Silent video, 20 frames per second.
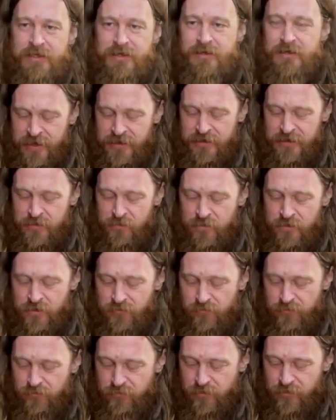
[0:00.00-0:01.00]
and then
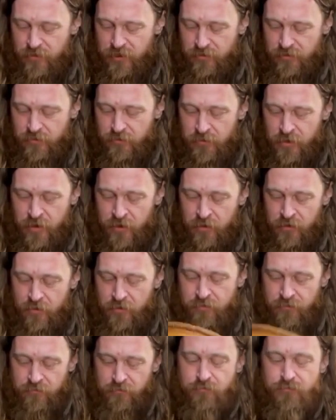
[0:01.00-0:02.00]
we cut them
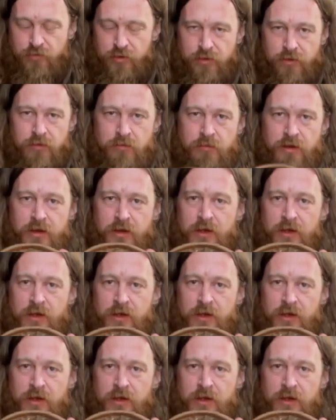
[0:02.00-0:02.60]
out and put them in